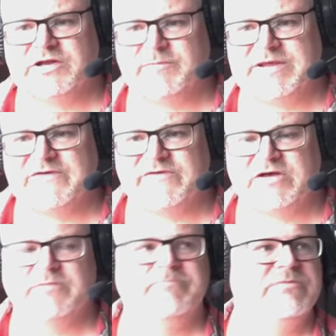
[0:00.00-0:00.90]
and a bit of
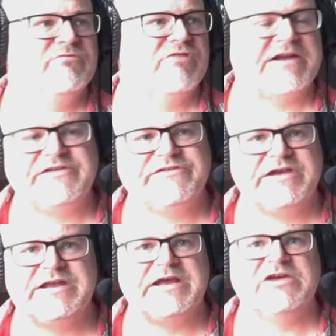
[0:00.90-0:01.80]
a ratty
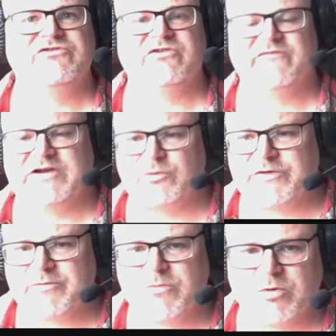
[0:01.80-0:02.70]
teenager fed up
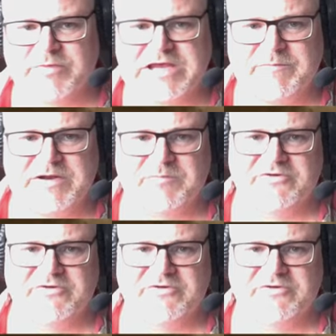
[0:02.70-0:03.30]
with a mom keeping a